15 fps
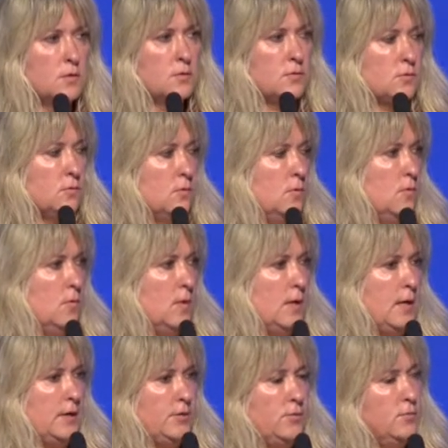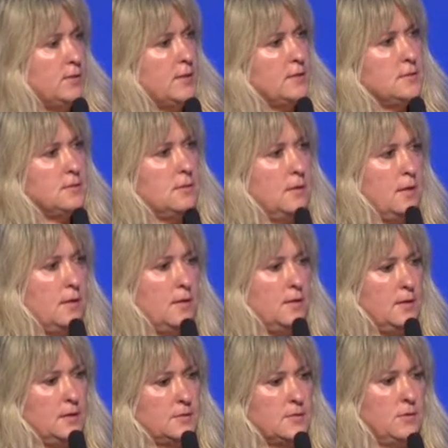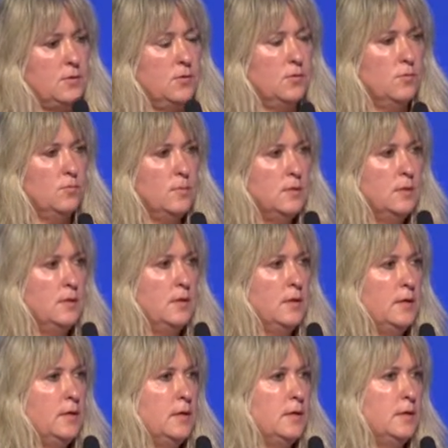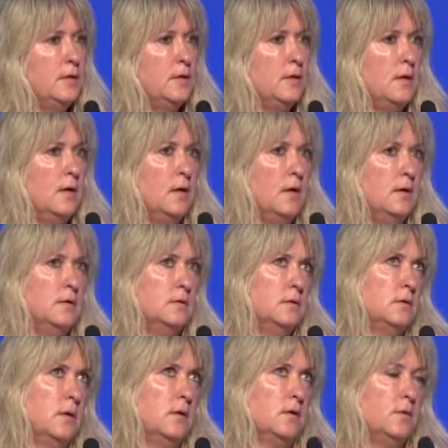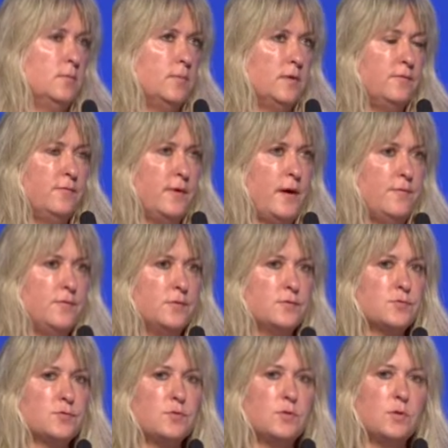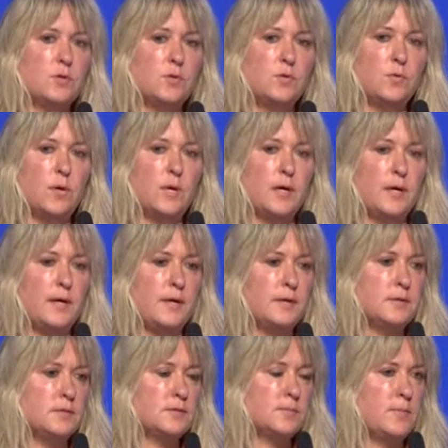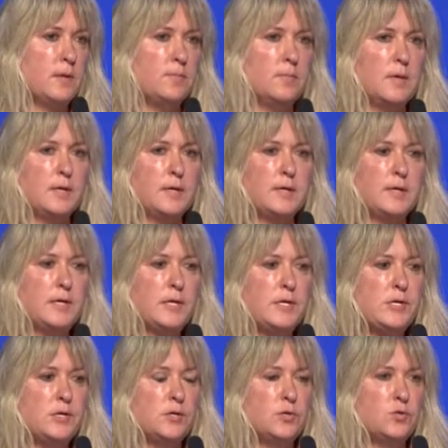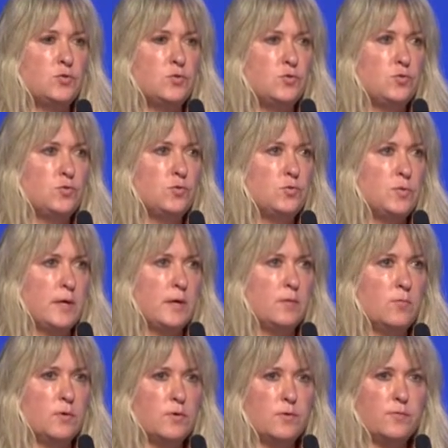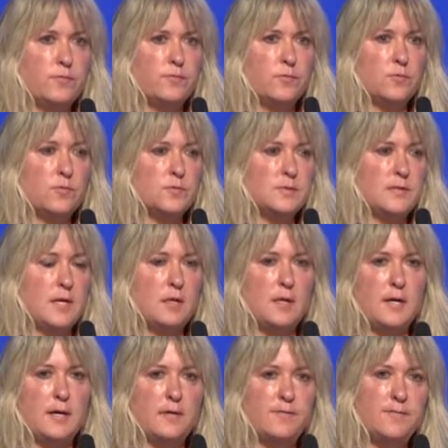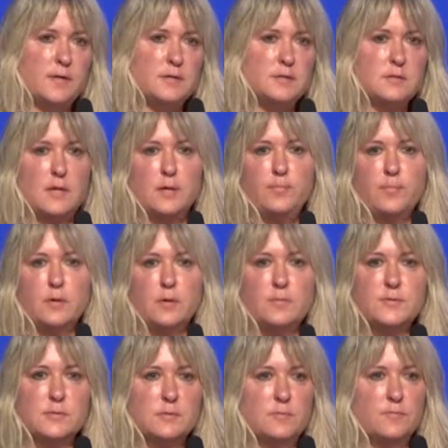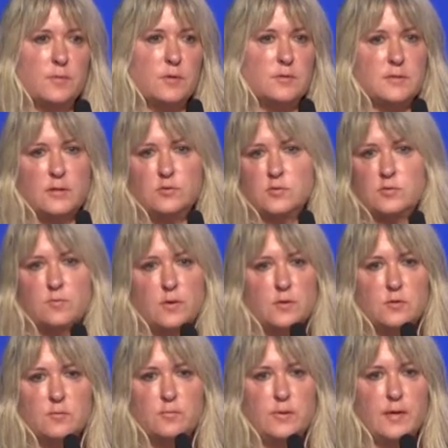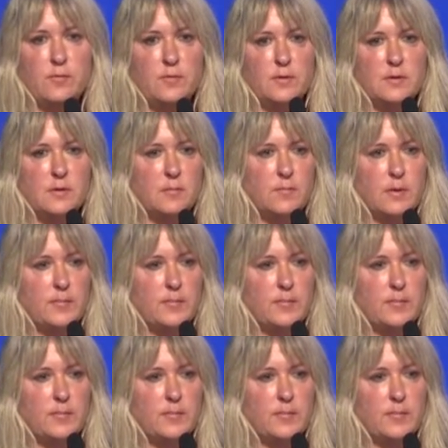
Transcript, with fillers: So I do test a lot of things at home and I don't know, about five years ago, I spent money to get one of the first LIFX light bulbs because I just wanted to play with them.